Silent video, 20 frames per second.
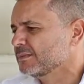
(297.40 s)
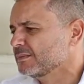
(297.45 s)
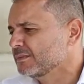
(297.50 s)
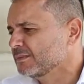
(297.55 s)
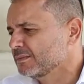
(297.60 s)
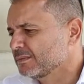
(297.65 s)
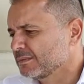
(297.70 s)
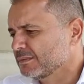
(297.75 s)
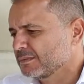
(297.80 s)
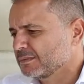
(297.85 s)

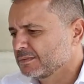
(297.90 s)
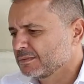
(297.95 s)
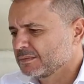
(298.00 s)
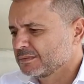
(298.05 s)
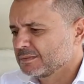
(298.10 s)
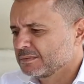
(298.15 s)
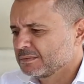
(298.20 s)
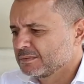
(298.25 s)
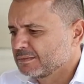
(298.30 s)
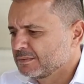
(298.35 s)

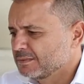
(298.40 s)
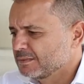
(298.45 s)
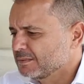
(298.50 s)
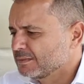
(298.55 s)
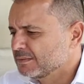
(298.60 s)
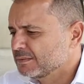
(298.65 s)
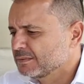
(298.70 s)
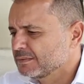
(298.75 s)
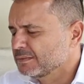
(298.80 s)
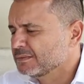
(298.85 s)

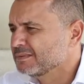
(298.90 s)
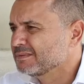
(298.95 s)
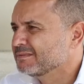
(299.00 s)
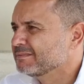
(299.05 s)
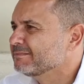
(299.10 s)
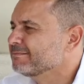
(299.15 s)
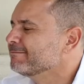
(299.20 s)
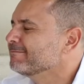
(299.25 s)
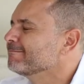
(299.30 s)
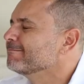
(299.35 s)

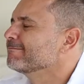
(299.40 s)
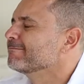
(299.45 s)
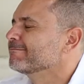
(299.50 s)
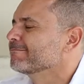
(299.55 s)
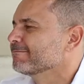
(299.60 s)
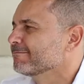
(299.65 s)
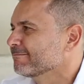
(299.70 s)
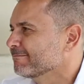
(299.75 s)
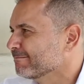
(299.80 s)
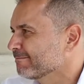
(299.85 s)

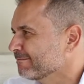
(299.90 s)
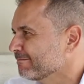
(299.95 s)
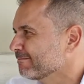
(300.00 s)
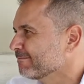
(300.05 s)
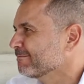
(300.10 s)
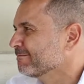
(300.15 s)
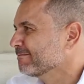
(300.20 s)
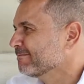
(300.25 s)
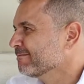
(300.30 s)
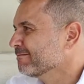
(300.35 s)

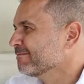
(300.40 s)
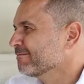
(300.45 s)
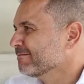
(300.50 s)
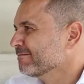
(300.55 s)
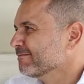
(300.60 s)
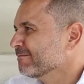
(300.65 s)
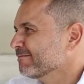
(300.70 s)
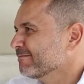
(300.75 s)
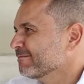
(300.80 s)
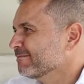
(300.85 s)

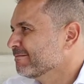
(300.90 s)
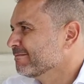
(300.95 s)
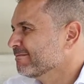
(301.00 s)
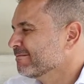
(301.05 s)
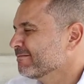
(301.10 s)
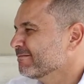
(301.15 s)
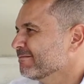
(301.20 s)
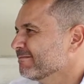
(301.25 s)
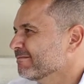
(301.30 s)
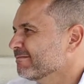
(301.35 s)

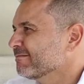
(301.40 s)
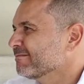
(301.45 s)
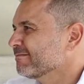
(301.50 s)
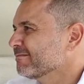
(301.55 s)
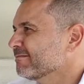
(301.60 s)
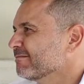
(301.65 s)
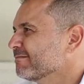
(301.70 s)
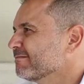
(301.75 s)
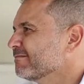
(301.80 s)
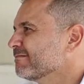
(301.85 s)

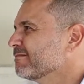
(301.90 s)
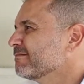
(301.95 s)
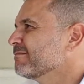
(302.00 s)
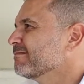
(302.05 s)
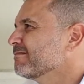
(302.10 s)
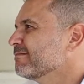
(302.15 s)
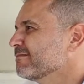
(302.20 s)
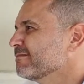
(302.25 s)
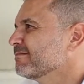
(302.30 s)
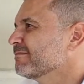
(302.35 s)

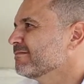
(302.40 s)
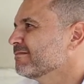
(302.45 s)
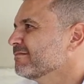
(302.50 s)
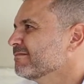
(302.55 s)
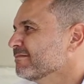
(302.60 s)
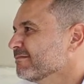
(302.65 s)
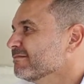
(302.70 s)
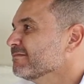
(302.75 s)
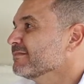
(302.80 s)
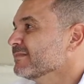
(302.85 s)

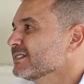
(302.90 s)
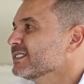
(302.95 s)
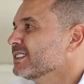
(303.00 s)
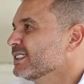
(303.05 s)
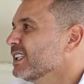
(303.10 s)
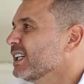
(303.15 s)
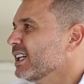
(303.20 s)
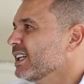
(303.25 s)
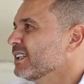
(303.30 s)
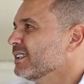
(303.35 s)

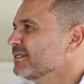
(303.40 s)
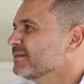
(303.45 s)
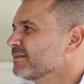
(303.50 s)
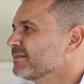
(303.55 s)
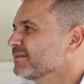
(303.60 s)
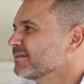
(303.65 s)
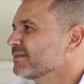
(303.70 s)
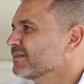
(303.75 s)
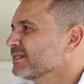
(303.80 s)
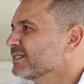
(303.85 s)

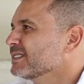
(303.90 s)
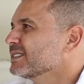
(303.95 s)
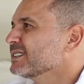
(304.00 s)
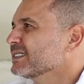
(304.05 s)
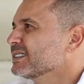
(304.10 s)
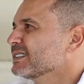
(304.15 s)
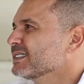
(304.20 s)
(not speaking)